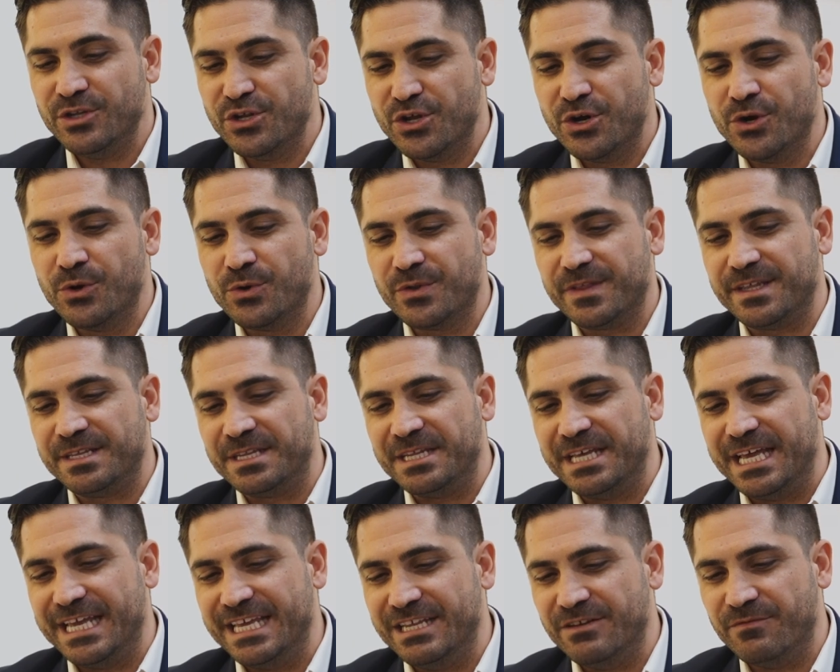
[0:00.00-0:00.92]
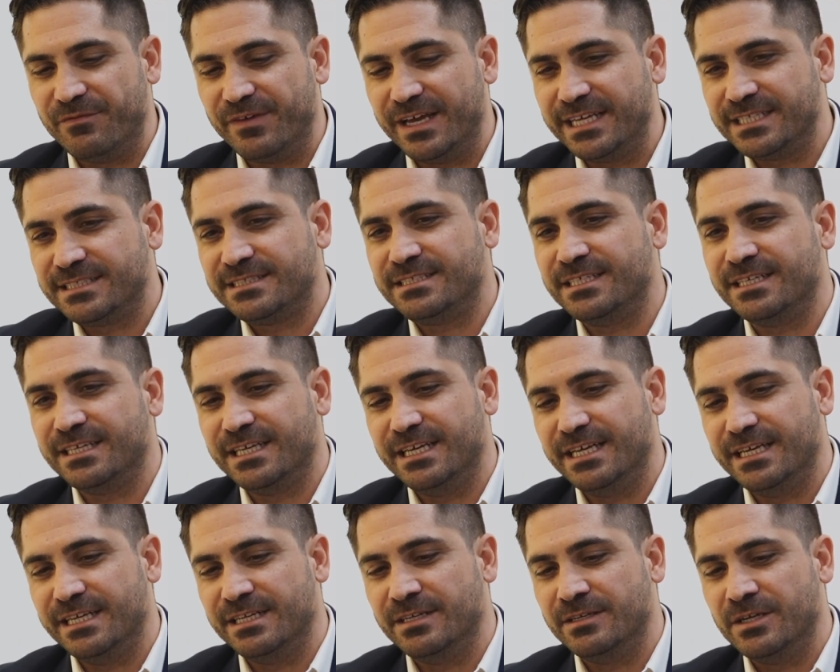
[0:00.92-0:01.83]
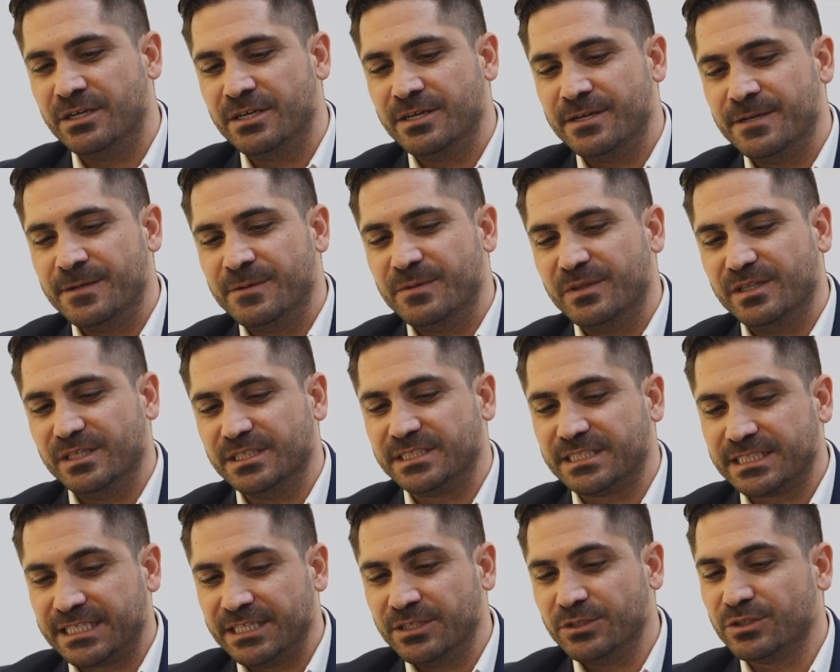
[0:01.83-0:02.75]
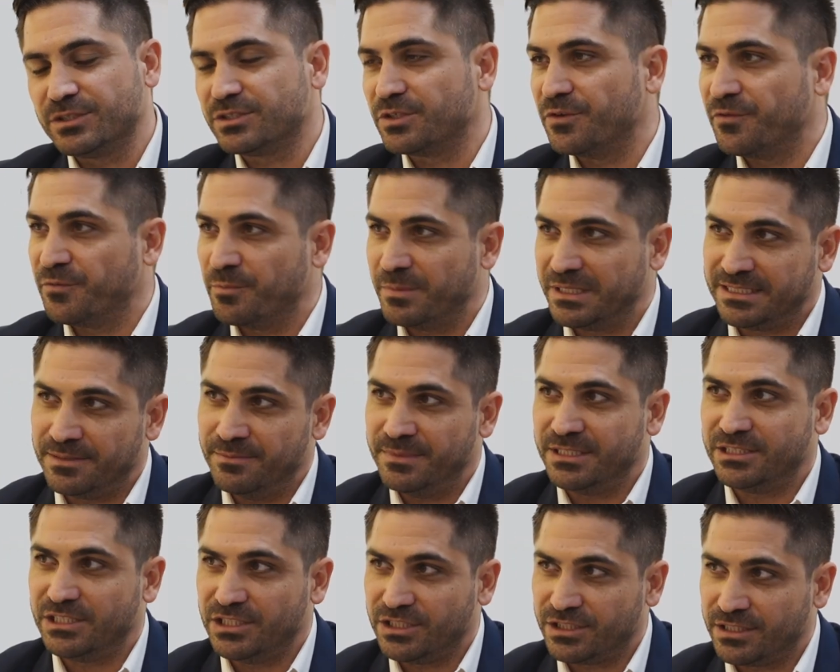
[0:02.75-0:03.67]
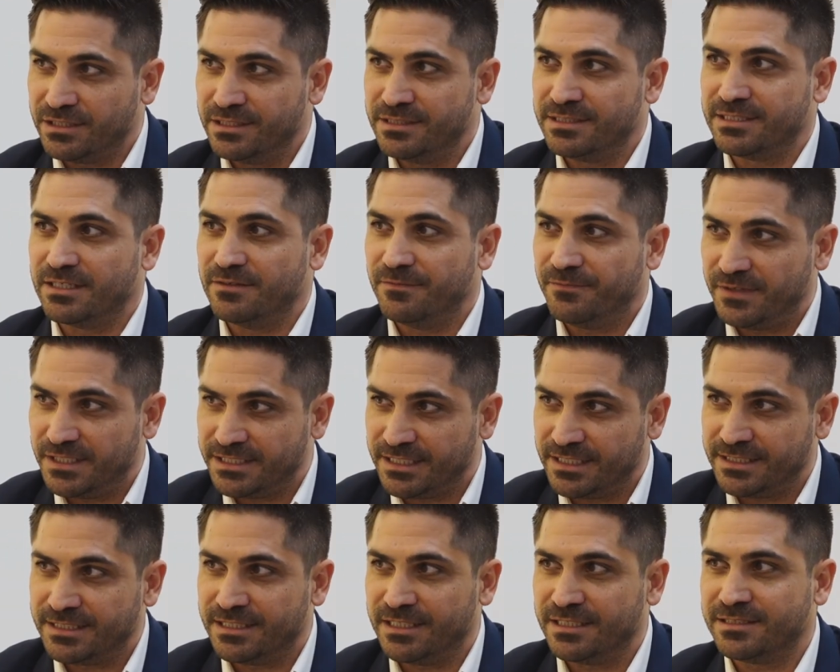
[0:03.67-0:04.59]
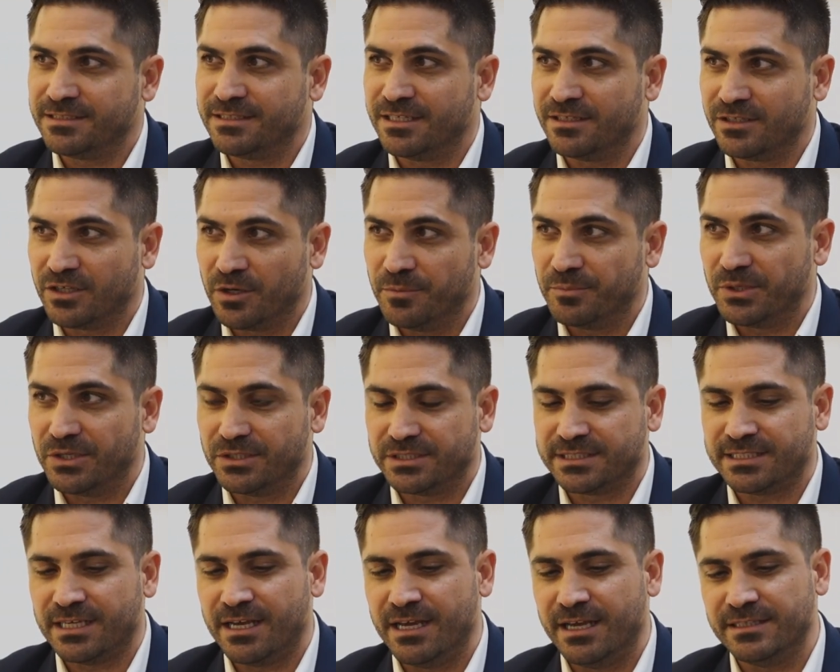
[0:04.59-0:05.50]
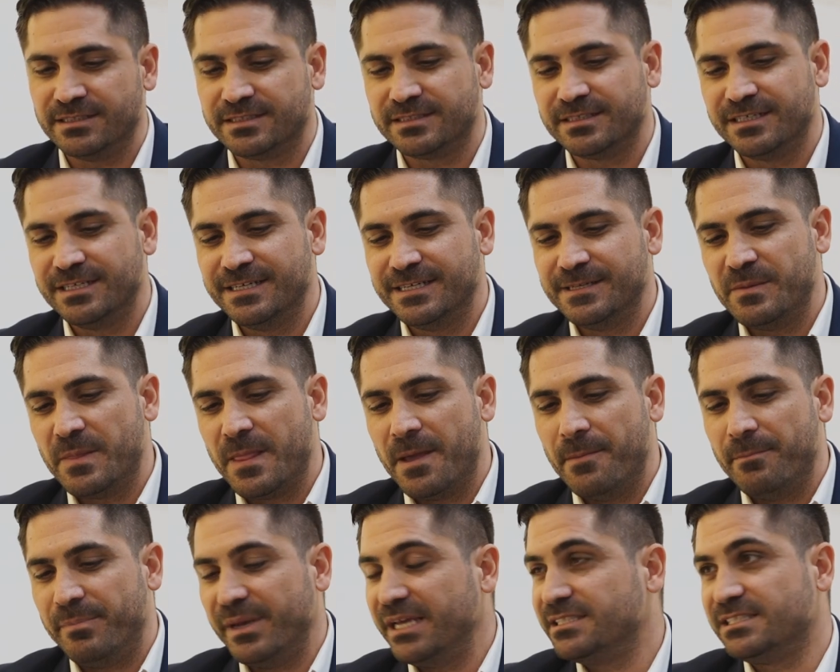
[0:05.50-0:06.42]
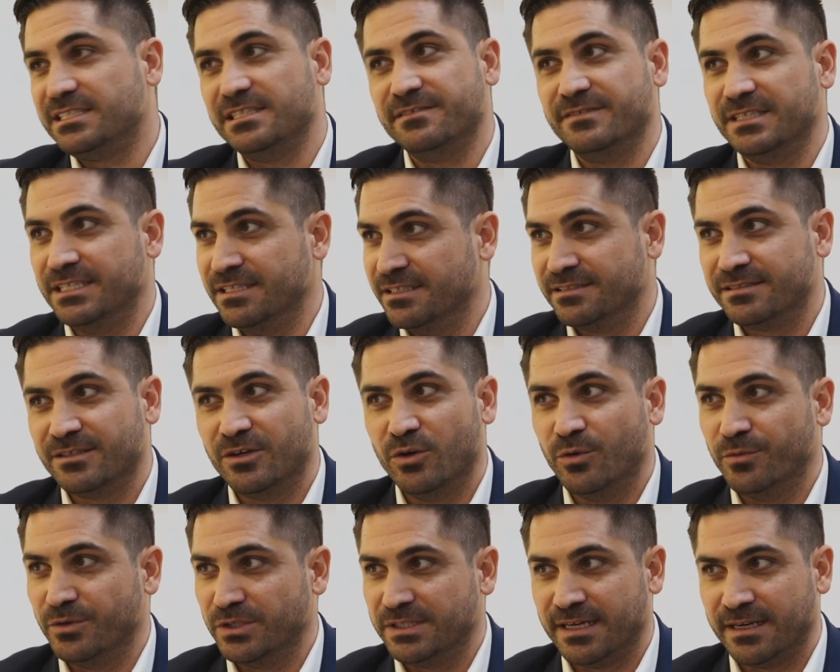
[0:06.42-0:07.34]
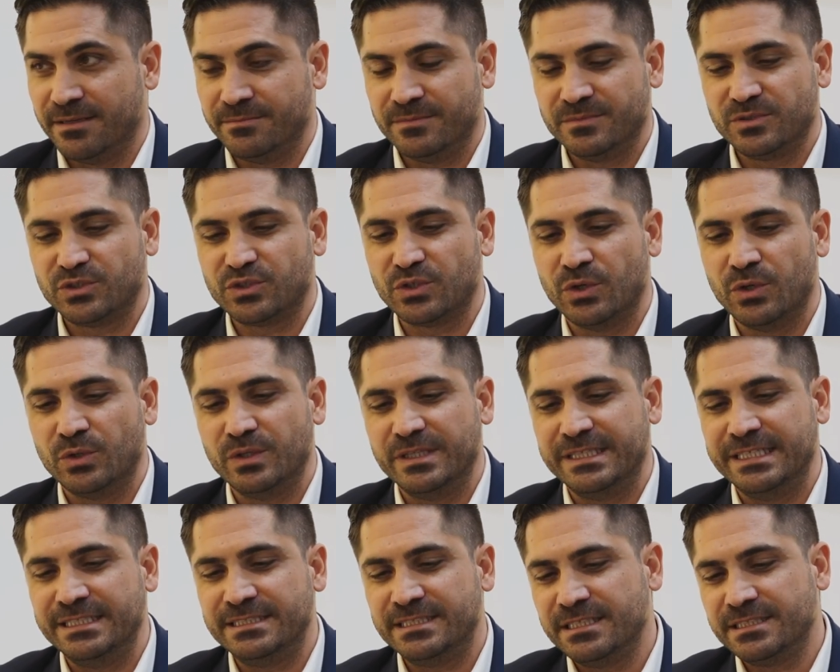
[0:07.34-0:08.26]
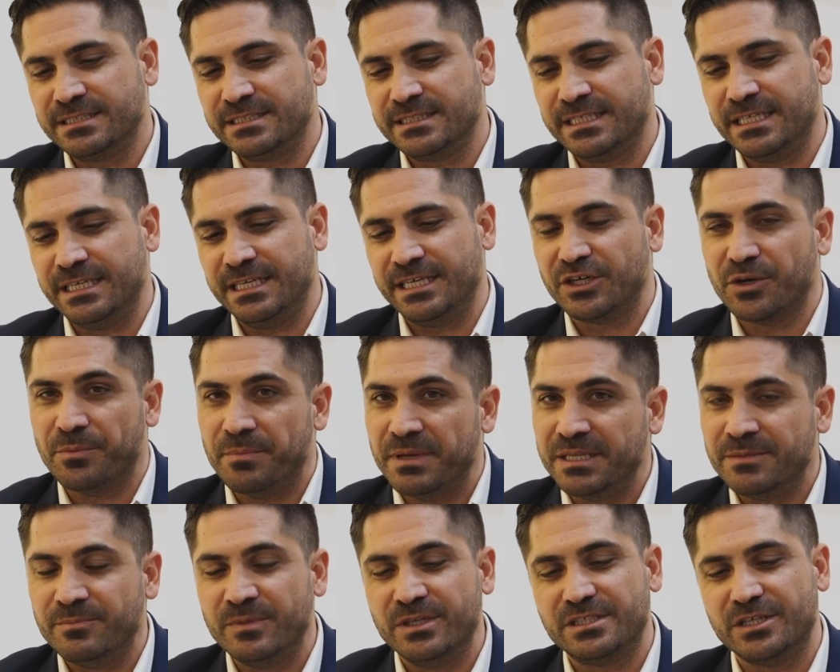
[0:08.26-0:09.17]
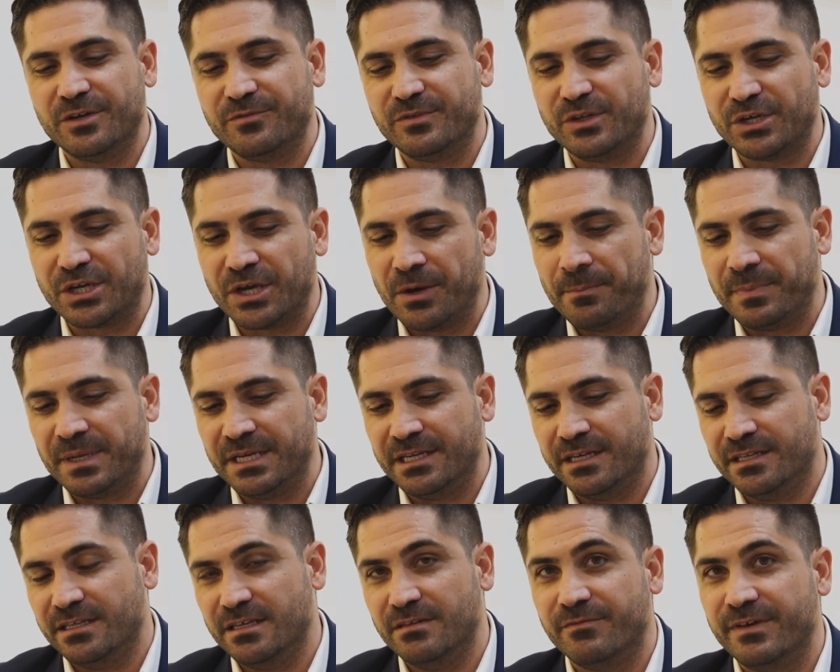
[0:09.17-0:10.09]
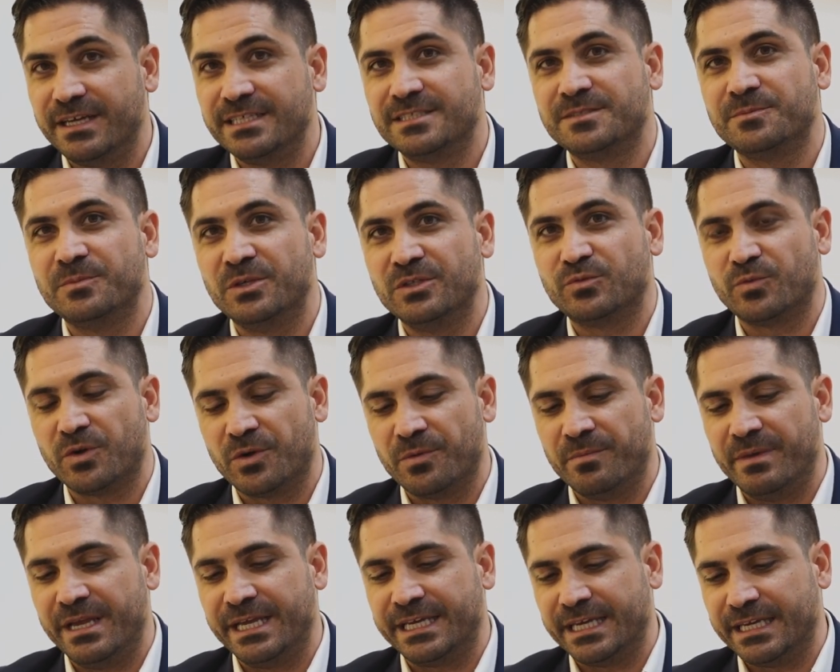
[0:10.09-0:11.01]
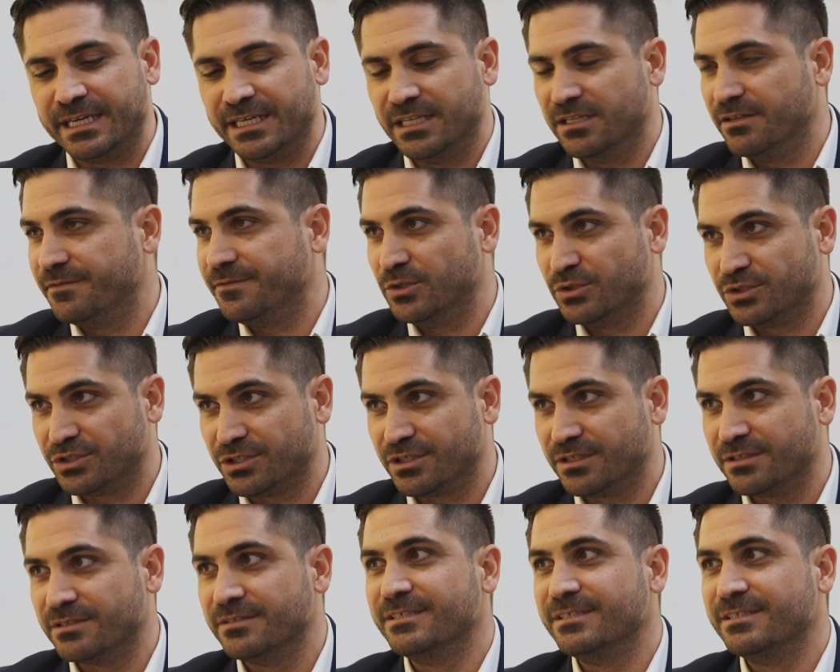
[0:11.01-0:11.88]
know that investing in the skills of mathematicians and physicists and computer science pays dividend over time. So this is the commitment of the company and the investment we're making in the future.